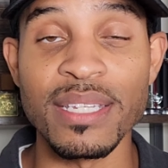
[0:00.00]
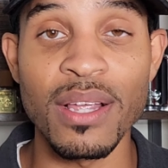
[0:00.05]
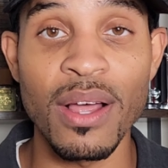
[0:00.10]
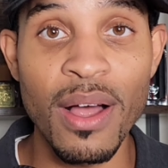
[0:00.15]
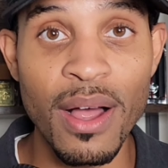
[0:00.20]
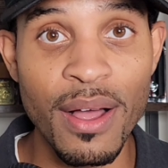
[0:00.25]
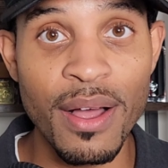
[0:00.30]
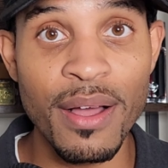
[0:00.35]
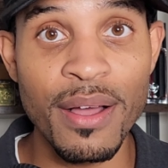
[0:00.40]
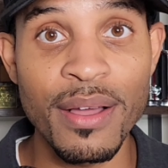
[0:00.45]

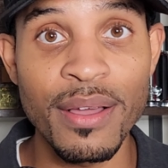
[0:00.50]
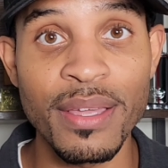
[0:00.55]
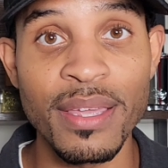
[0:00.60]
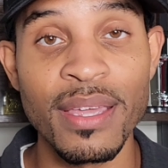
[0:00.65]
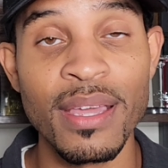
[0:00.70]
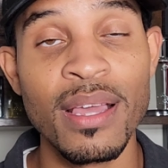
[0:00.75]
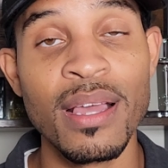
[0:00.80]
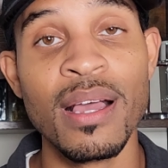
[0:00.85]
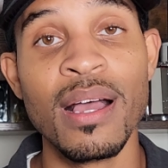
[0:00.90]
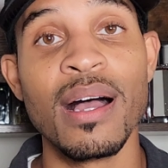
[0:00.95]
hug,
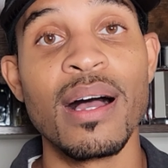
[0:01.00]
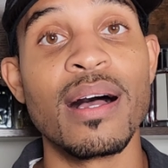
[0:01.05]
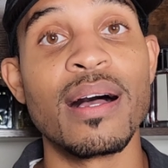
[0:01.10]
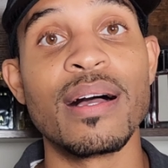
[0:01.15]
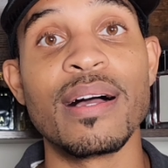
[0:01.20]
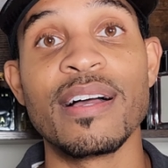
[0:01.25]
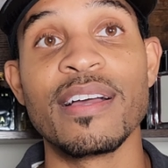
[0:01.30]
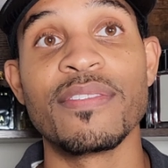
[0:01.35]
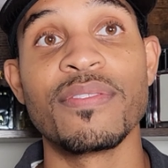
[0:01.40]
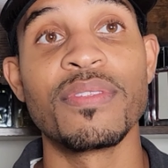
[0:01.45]

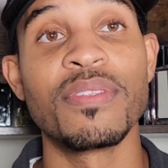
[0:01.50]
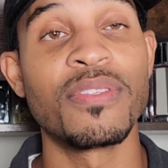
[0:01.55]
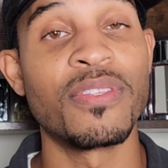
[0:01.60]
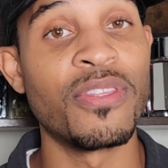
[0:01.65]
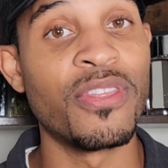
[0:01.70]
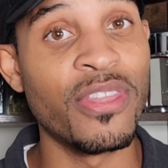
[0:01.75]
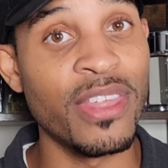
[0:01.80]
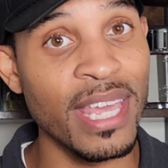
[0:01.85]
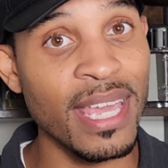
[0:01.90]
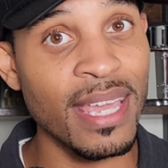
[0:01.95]

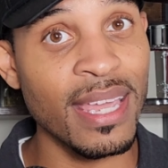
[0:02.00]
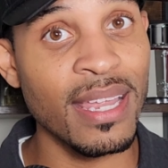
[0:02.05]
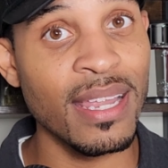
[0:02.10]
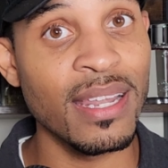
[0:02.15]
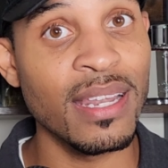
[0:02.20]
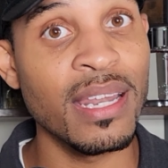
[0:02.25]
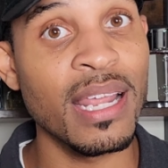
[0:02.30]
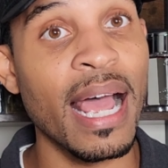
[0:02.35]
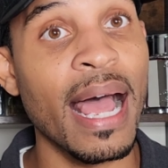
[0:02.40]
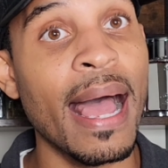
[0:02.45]

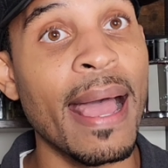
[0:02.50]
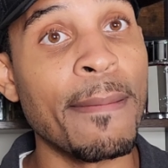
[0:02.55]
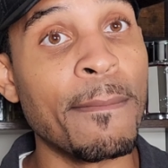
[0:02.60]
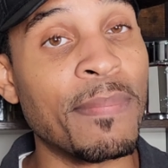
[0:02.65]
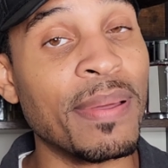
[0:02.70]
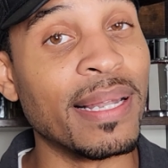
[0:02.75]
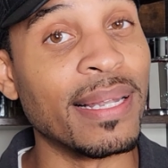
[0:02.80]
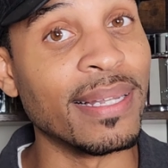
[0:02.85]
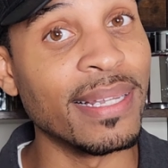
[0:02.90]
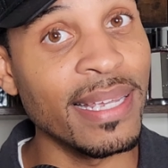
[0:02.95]
then I
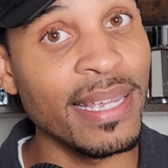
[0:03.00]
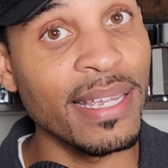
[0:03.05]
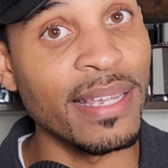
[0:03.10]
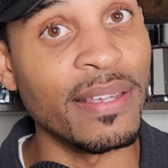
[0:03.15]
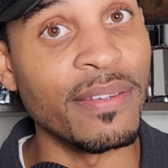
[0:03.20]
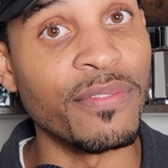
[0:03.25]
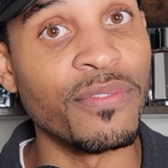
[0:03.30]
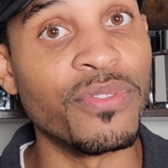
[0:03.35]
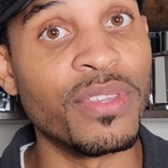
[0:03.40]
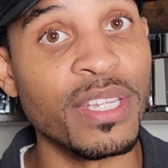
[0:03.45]

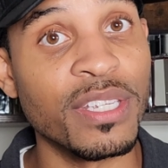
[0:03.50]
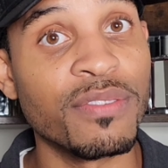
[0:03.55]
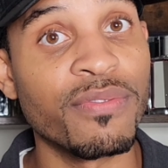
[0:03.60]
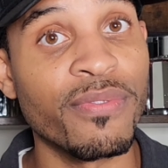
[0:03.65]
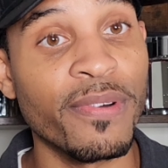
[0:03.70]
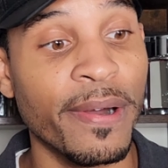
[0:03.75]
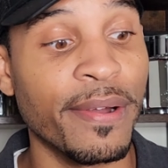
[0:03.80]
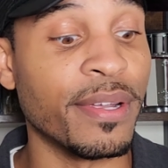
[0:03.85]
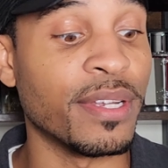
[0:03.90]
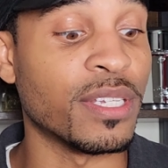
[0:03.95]
believe this
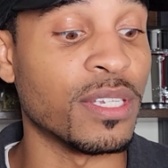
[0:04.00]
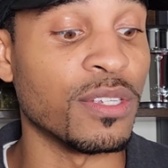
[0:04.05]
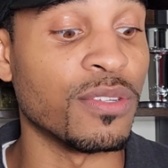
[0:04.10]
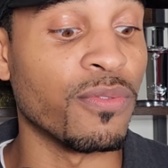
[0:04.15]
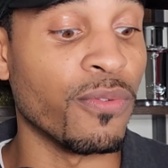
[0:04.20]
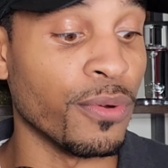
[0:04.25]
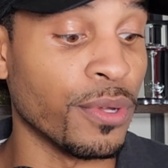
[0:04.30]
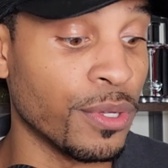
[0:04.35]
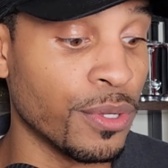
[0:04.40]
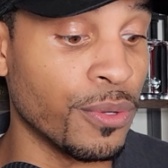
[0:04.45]
fragrance is
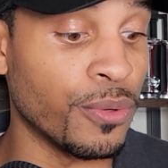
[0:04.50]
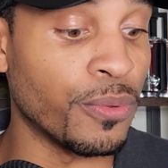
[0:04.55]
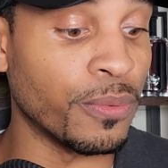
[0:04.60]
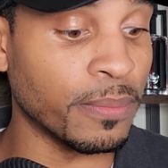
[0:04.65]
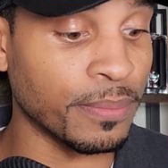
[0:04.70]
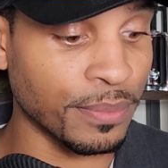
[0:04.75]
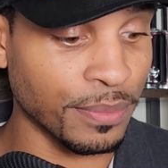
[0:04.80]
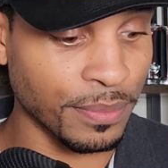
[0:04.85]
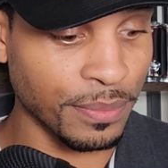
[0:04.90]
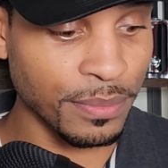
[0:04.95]
for you.
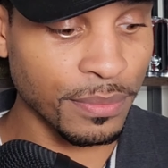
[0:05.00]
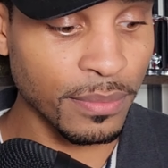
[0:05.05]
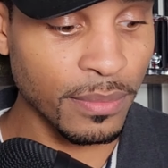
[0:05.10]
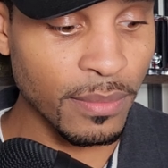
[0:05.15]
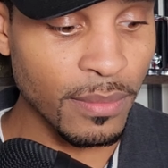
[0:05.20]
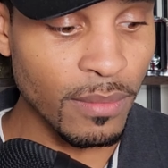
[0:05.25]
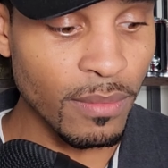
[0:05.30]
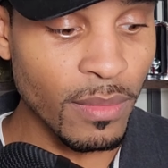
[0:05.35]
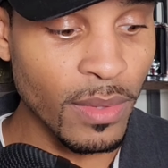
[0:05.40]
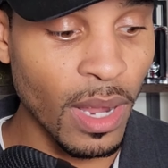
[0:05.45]

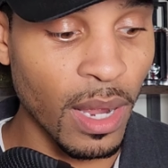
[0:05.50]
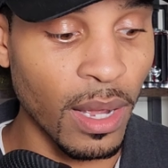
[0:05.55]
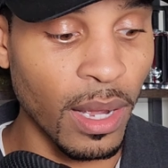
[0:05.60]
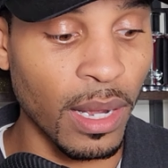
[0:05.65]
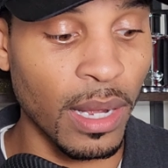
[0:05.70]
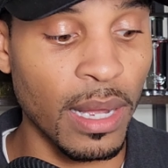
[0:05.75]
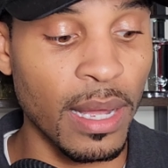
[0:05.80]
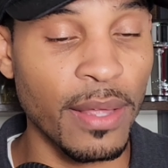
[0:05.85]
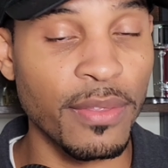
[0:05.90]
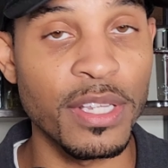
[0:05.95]

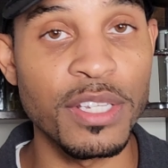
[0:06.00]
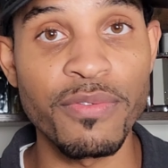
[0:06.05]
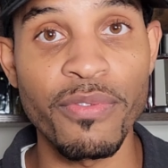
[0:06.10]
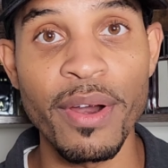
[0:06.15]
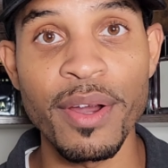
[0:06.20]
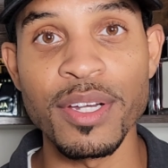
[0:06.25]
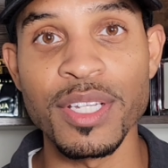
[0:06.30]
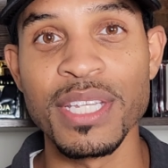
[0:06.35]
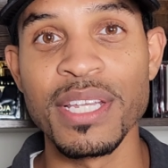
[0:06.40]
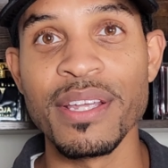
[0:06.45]
This
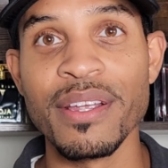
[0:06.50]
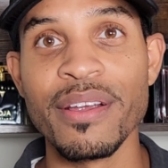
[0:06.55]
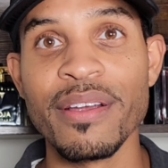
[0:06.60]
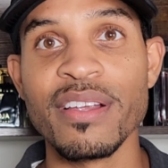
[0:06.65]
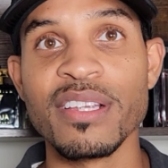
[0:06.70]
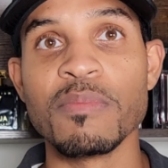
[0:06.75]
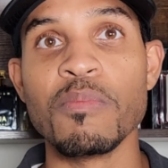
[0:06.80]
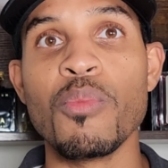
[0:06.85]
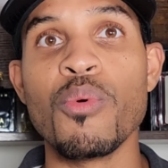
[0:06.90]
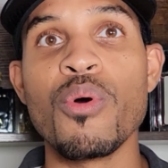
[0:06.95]
fragrance here
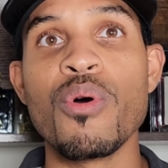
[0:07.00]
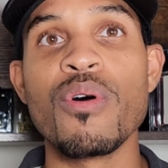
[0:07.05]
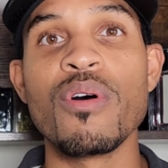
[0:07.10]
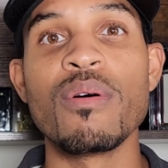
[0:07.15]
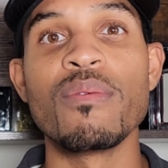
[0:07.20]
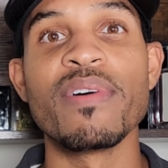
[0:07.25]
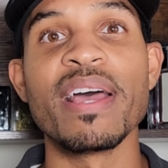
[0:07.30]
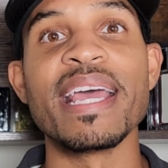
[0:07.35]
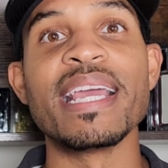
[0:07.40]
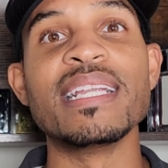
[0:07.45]
is
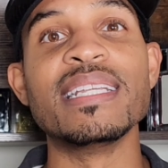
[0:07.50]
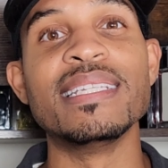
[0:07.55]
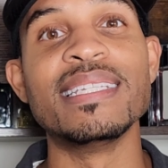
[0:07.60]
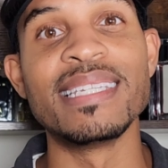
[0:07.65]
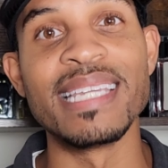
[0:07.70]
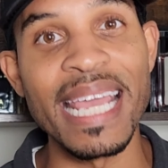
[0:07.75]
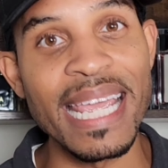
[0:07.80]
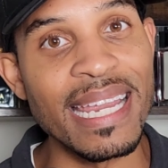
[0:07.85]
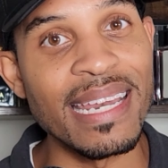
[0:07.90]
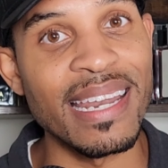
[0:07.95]
more of a
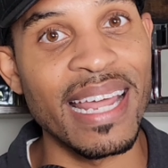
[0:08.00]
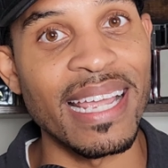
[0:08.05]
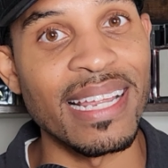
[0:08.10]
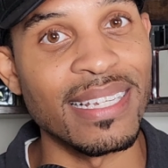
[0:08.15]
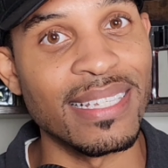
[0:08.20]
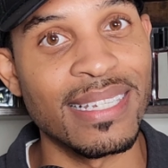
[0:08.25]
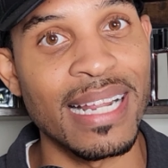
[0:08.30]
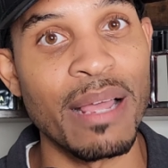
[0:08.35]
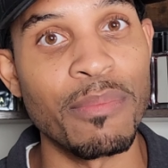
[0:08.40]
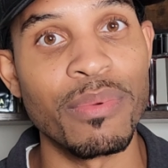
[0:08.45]
date
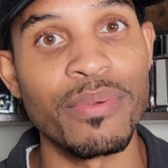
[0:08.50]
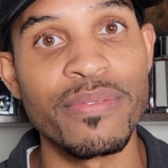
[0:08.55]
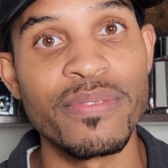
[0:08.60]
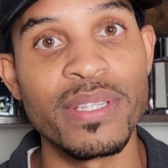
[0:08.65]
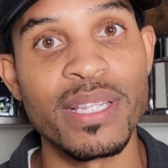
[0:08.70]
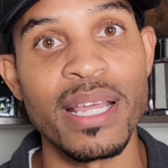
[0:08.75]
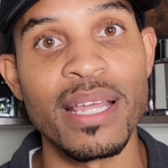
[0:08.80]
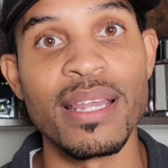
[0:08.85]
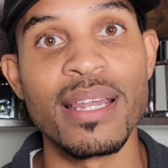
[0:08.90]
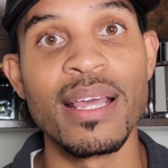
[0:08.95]
night type of
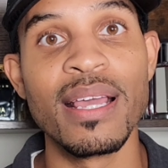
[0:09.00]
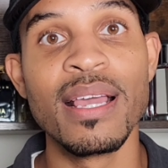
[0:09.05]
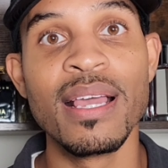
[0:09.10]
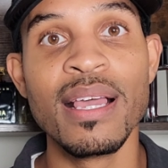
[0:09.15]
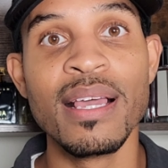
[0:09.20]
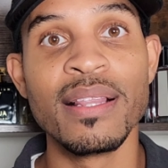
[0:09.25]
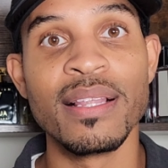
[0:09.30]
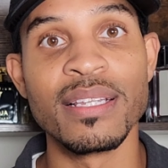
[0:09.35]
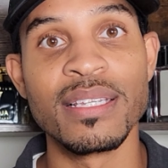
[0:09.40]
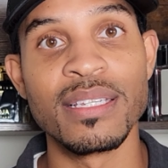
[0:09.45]
scent.
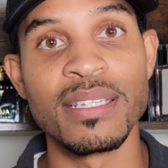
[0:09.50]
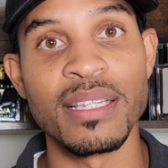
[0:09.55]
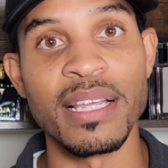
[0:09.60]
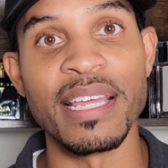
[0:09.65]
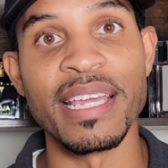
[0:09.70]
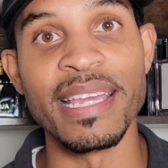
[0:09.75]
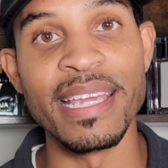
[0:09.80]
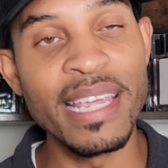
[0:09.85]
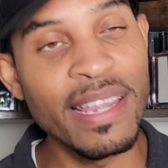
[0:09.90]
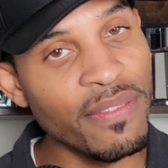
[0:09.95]
This is an
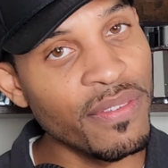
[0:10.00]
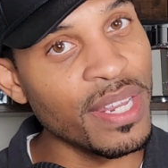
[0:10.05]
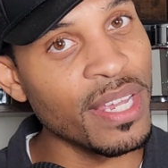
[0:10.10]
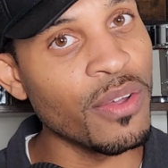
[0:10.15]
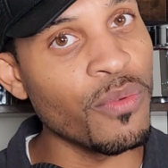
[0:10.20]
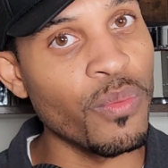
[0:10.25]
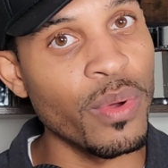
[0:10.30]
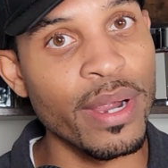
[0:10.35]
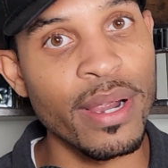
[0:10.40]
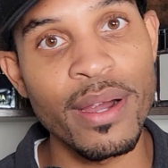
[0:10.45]

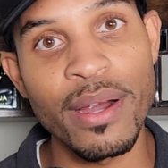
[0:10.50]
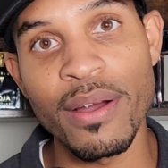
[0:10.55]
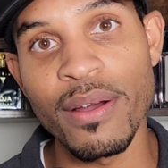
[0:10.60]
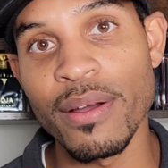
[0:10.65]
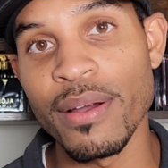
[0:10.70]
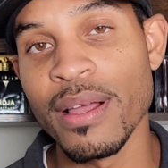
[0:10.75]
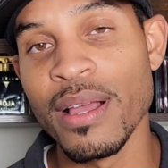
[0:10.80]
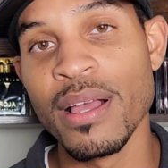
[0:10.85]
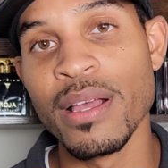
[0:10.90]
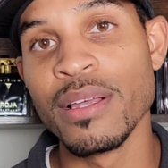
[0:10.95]
evening
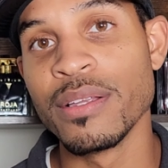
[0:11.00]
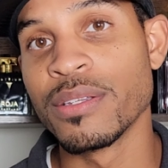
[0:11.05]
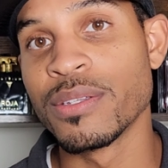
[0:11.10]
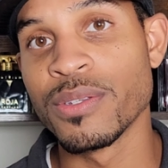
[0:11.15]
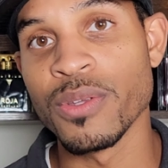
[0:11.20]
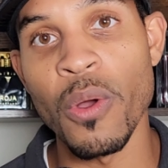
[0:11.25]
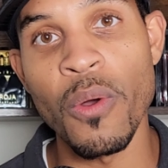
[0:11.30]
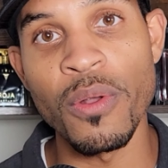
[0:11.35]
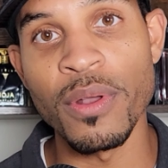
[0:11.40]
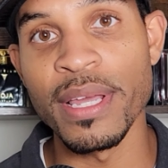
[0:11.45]
wear
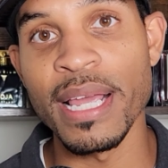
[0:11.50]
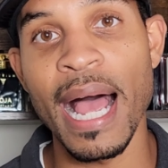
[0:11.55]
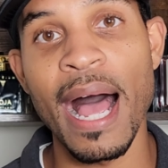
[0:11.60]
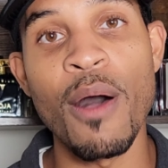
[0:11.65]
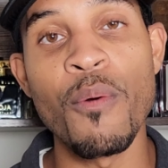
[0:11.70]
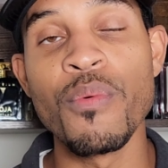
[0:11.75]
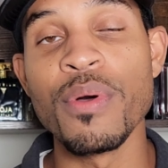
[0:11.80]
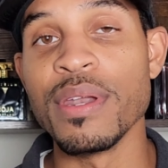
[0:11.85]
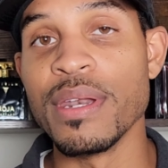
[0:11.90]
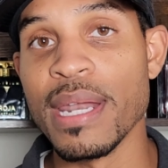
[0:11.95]
solely. I
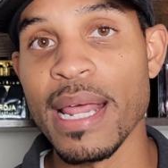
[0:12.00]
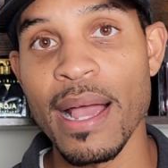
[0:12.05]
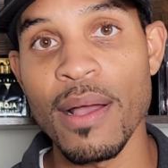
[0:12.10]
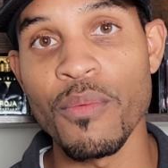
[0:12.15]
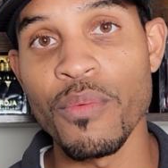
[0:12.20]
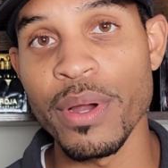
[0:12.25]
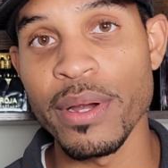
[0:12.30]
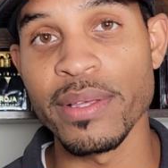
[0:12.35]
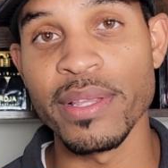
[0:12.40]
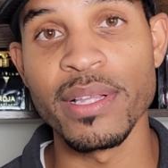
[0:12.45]
would not
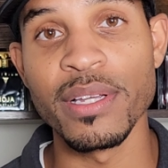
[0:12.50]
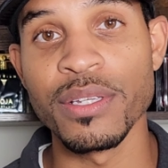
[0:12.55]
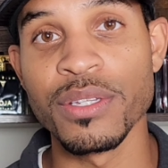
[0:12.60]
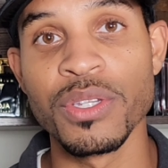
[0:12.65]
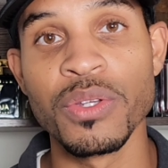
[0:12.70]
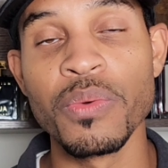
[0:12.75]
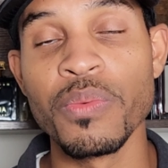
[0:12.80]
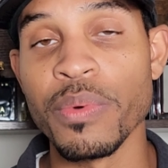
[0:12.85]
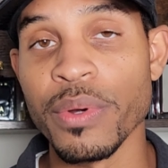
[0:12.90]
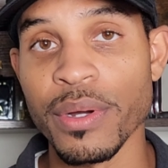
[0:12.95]
wear this
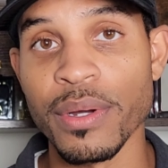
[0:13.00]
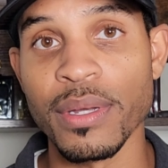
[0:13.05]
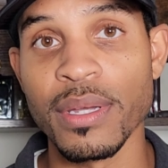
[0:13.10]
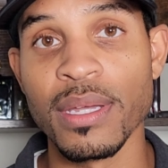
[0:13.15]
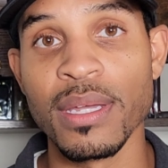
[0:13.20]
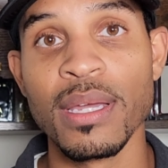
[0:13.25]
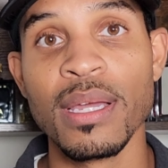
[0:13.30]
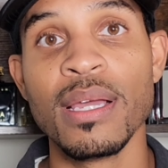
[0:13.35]
to work.